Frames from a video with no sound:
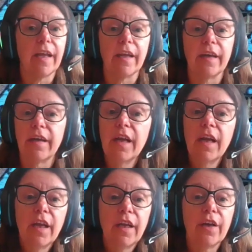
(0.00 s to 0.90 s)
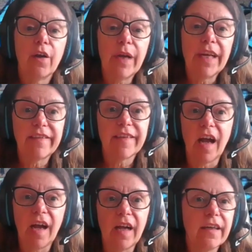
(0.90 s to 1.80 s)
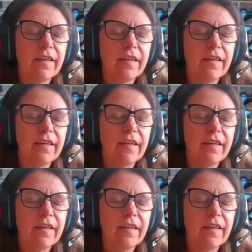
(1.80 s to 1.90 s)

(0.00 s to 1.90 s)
And, it's not